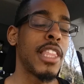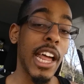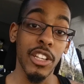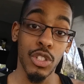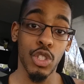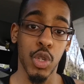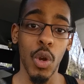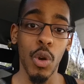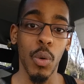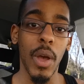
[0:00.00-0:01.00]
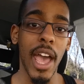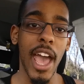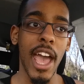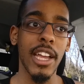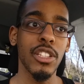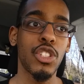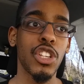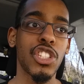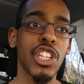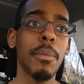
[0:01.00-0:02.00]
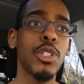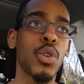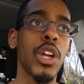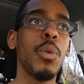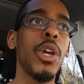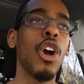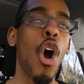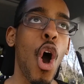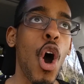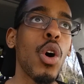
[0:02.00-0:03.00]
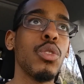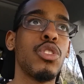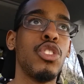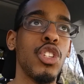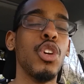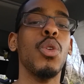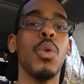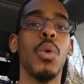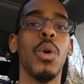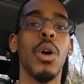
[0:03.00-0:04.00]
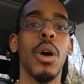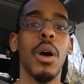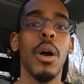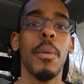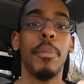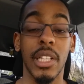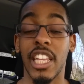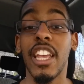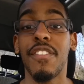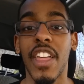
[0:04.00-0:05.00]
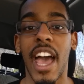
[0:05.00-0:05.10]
That is true. And to some degree, we all do believe